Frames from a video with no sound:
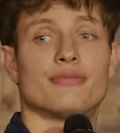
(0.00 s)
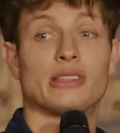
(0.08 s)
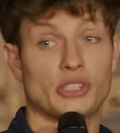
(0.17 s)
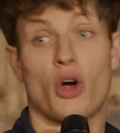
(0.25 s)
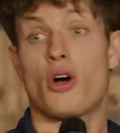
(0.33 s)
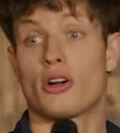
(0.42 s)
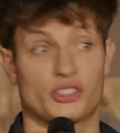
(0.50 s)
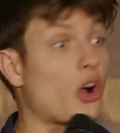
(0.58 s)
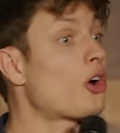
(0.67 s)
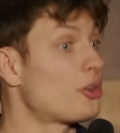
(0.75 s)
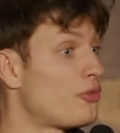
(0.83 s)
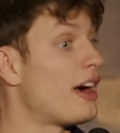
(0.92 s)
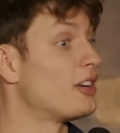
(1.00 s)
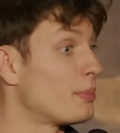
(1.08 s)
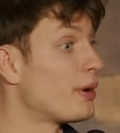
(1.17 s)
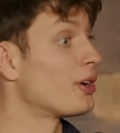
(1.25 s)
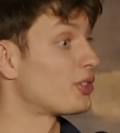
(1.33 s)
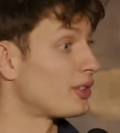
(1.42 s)
It's hard. It's hard to find your
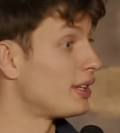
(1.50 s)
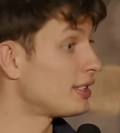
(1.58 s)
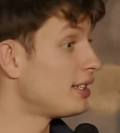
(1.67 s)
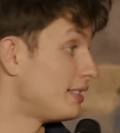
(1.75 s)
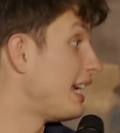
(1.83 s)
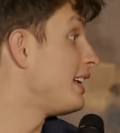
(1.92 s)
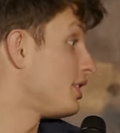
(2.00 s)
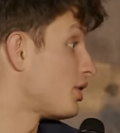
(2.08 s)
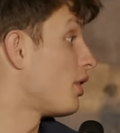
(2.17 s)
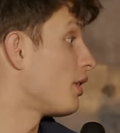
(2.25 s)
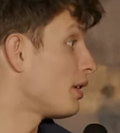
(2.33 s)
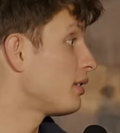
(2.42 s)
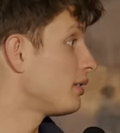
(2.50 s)
person, isn't it? Dating's hard.